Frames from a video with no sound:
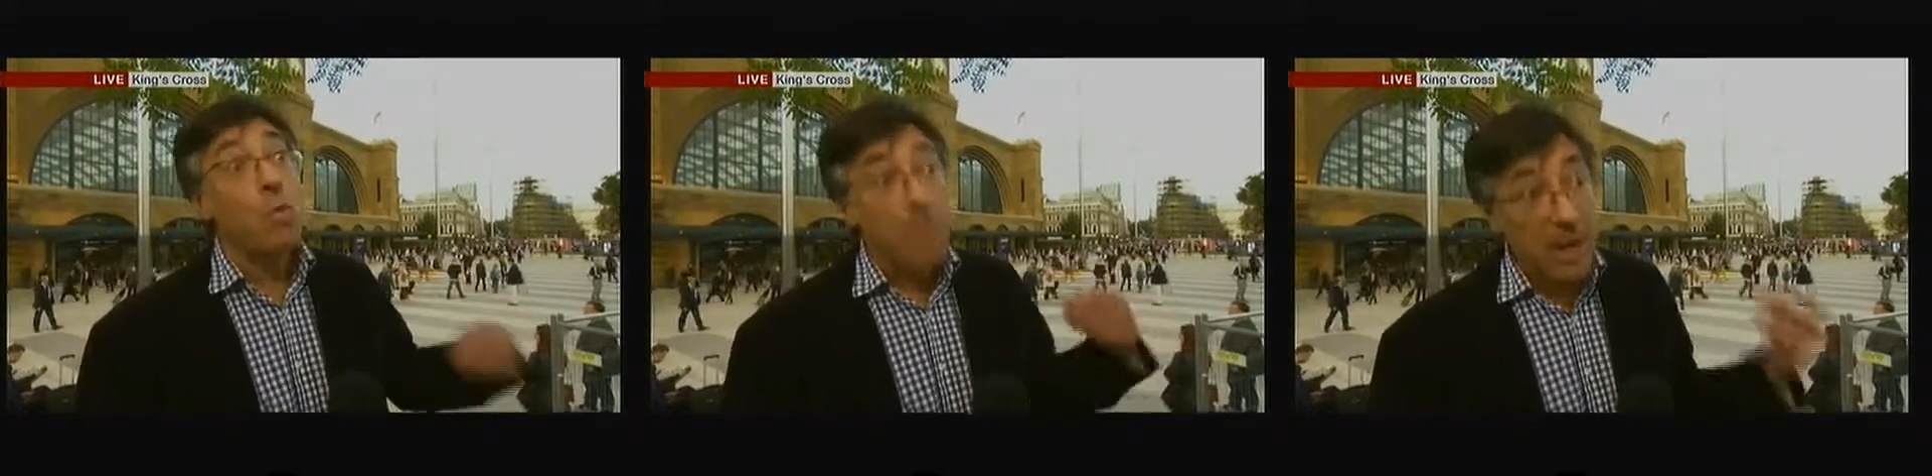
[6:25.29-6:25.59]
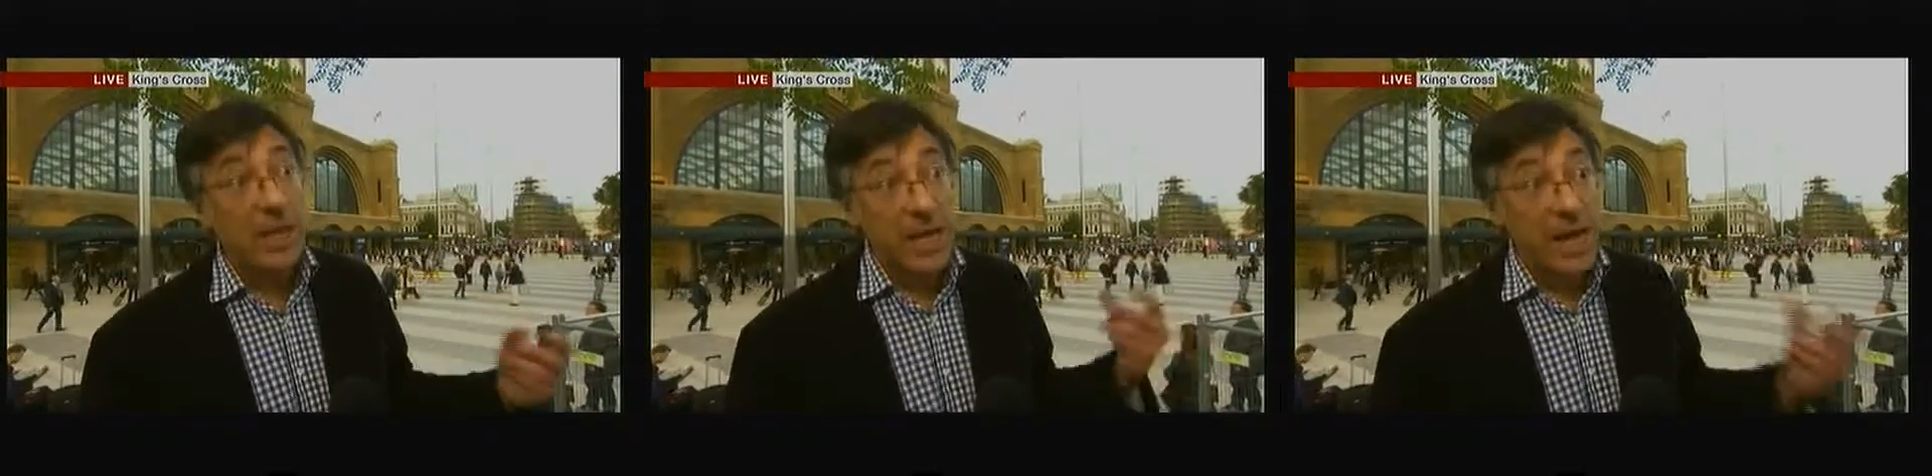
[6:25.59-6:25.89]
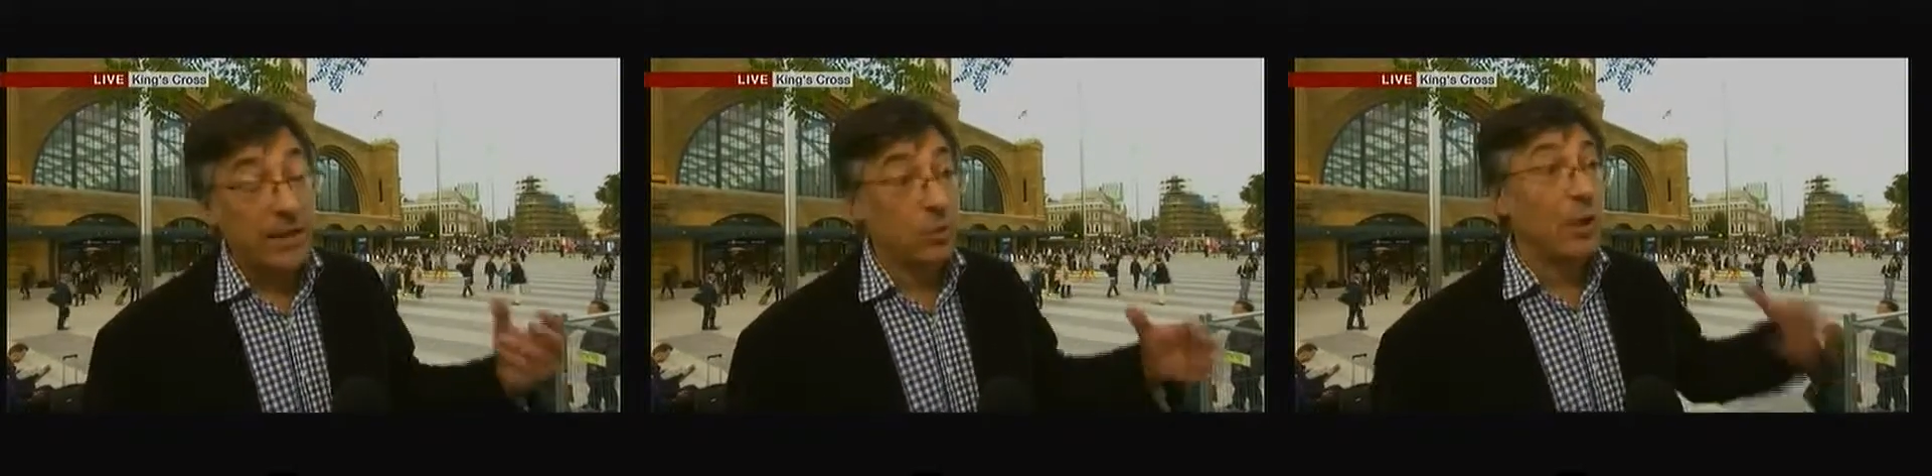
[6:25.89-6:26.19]
many
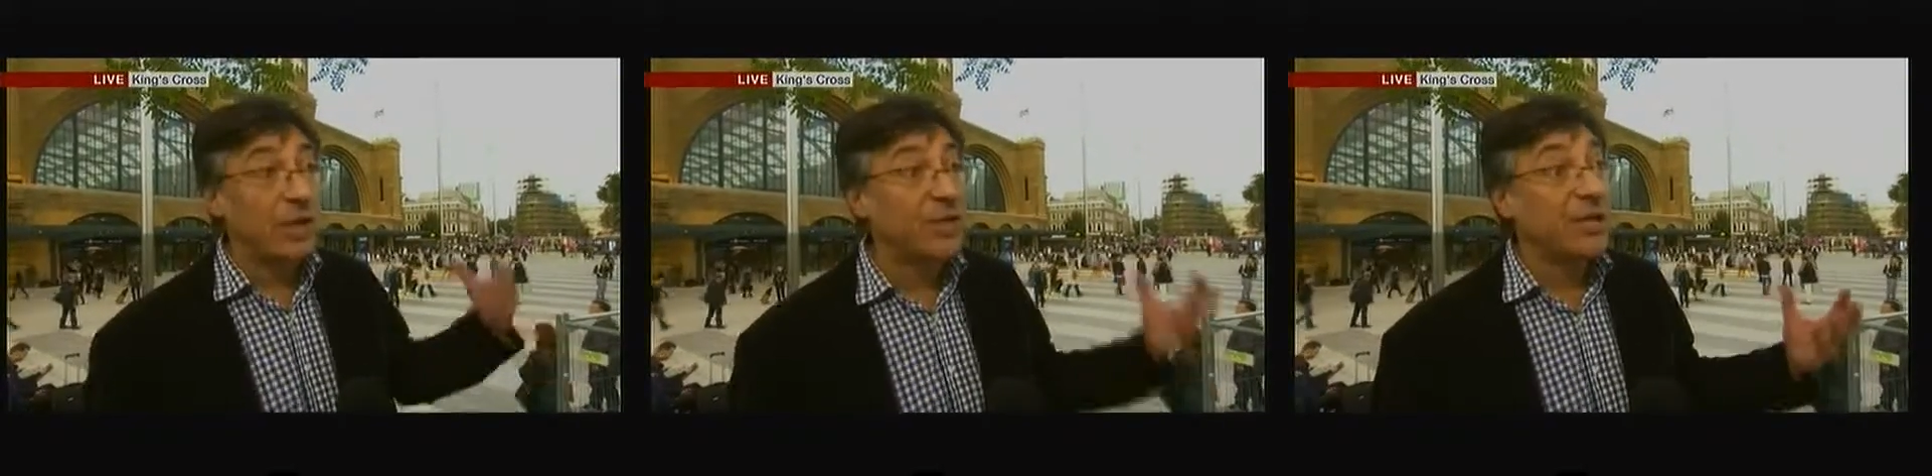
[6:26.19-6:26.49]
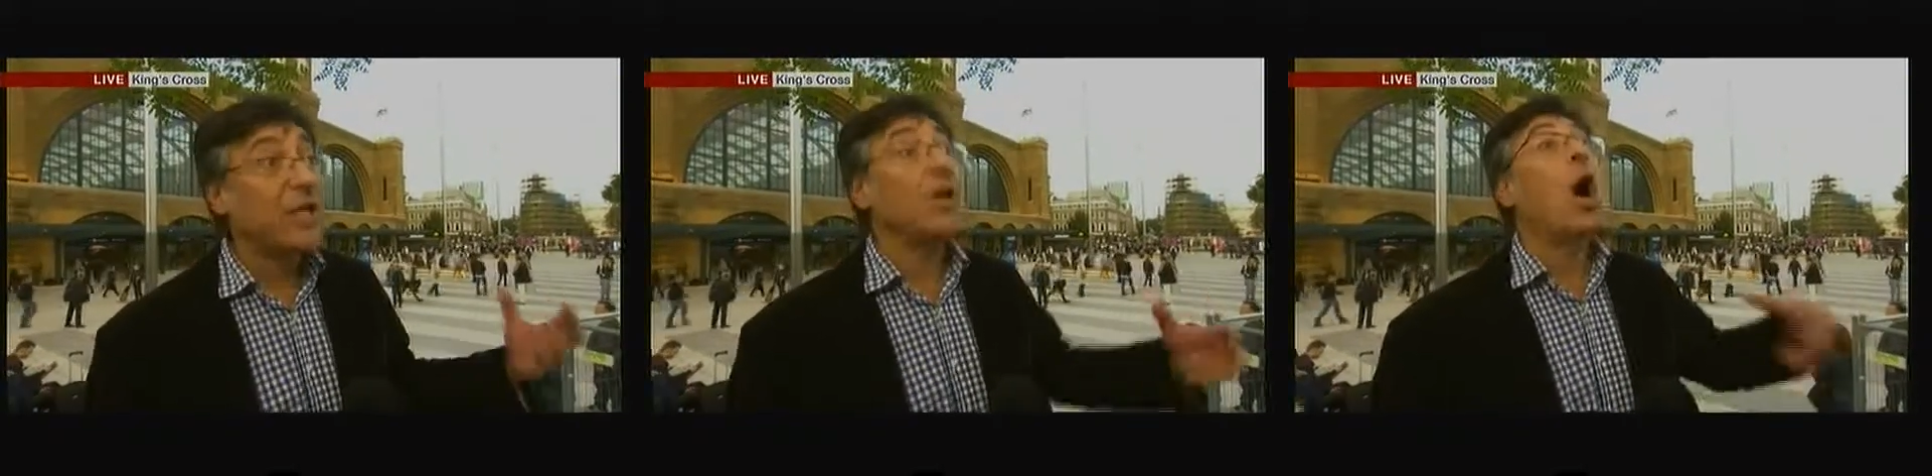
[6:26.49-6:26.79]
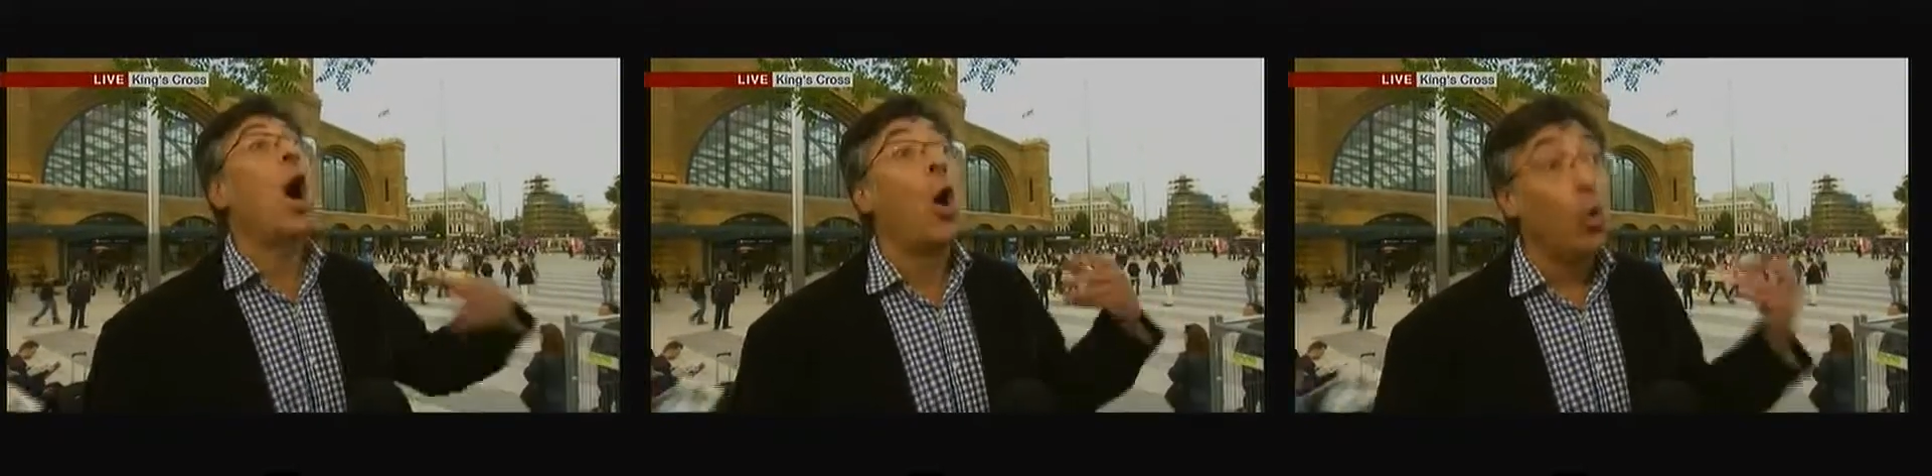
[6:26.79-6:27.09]
years we can see the
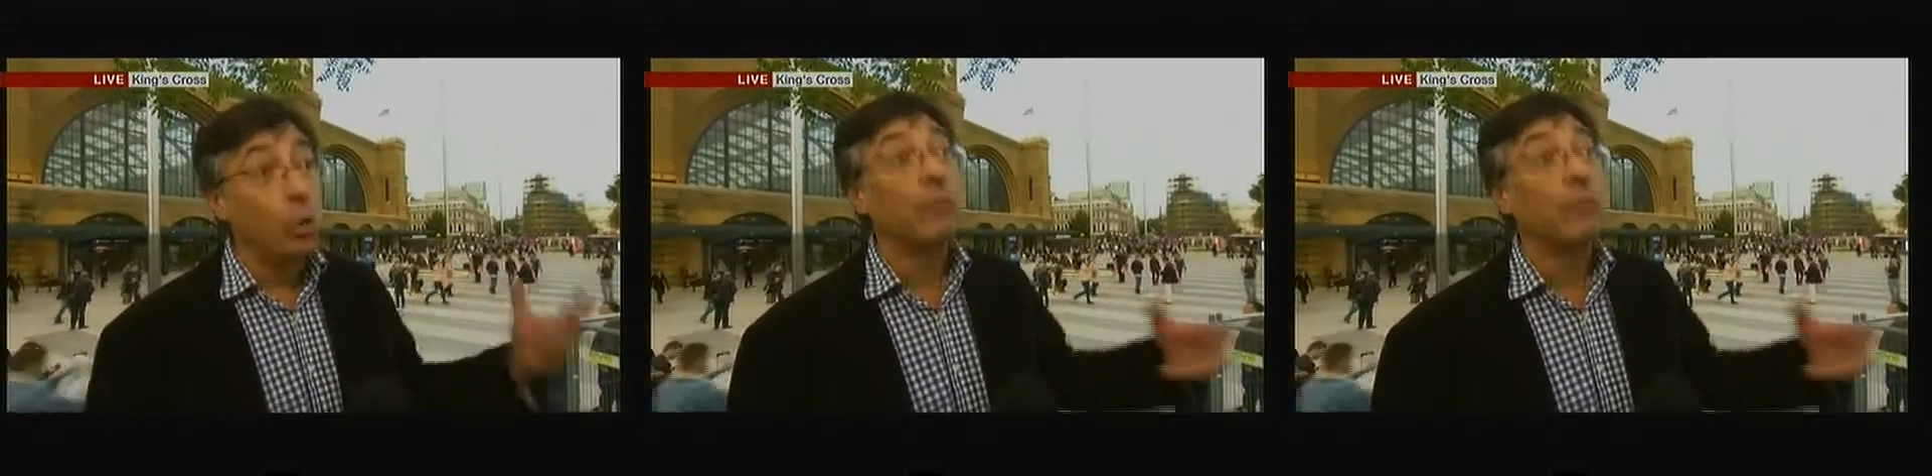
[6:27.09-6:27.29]
whole